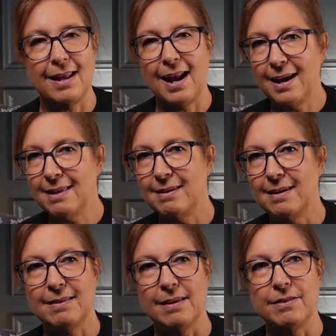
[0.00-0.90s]
that I
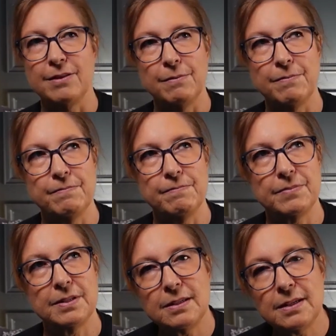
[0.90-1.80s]
think that the
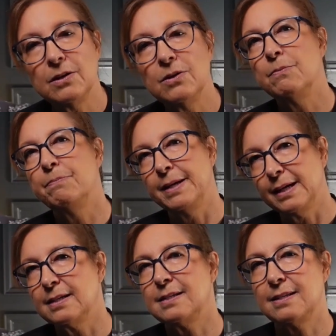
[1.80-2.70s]
single
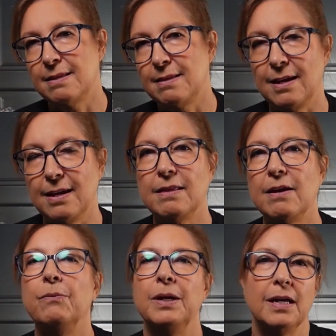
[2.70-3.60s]
biggest thing
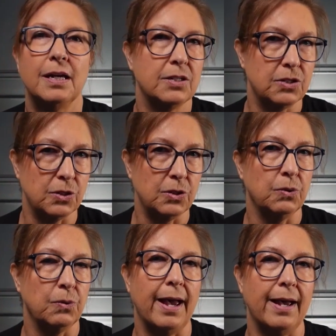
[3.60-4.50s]
that we can
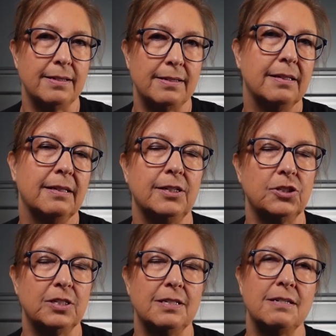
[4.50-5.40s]
do as
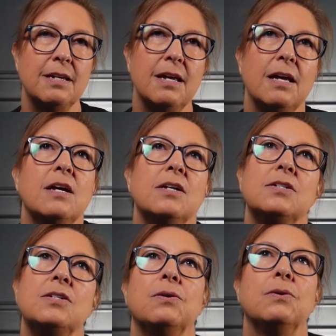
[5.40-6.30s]
clinicians
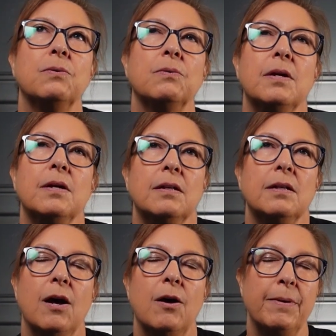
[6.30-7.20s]
to
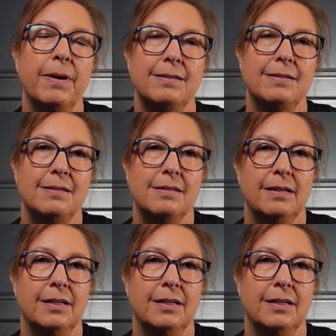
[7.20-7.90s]
help us